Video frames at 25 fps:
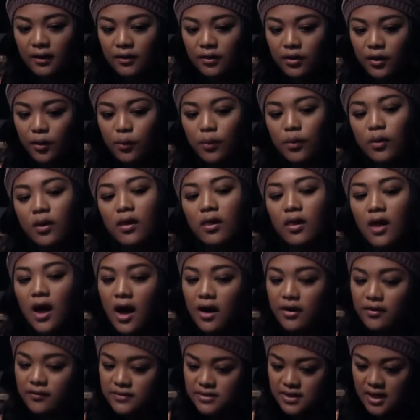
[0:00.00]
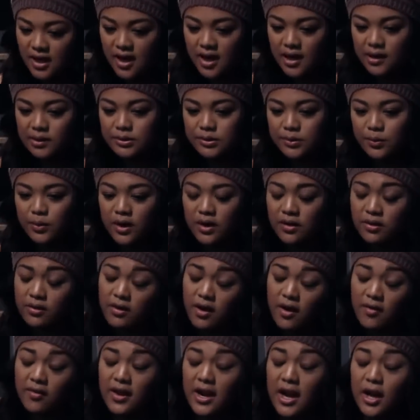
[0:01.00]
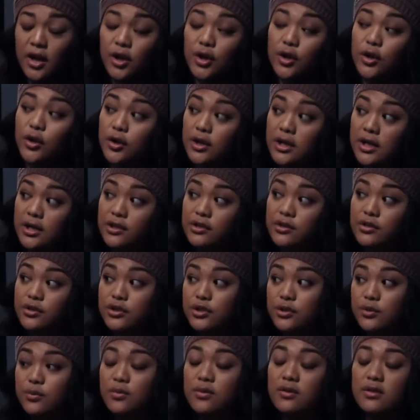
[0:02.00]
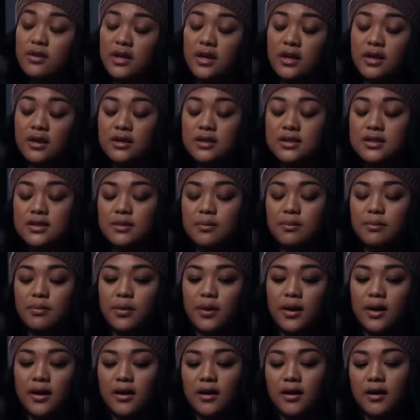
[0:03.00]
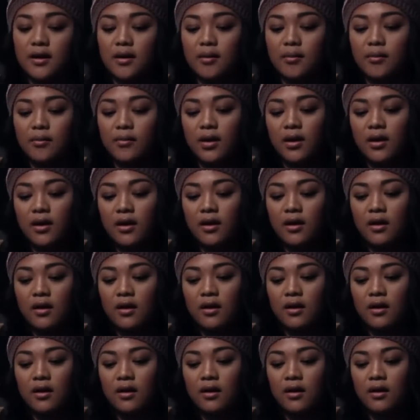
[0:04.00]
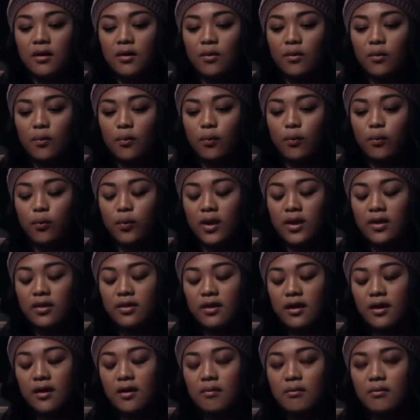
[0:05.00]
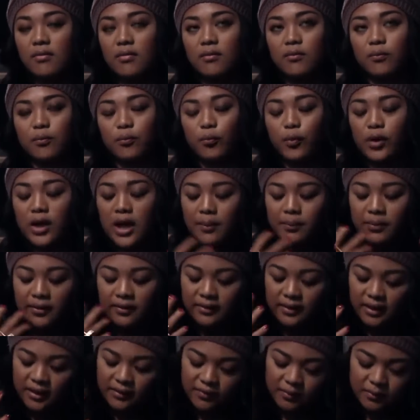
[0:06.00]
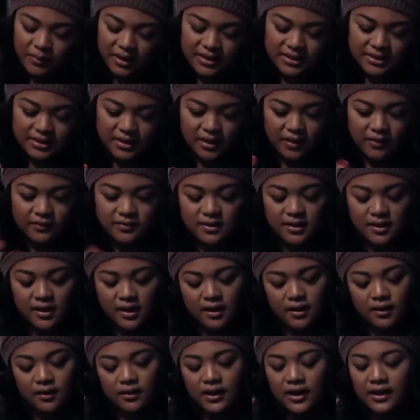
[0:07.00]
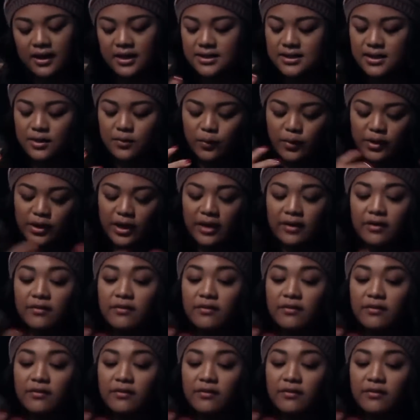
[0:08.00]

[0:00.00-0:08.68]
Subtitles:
there were a lot of times where I thought that I couldn't do things, but when I believe in myself, and like I said, when I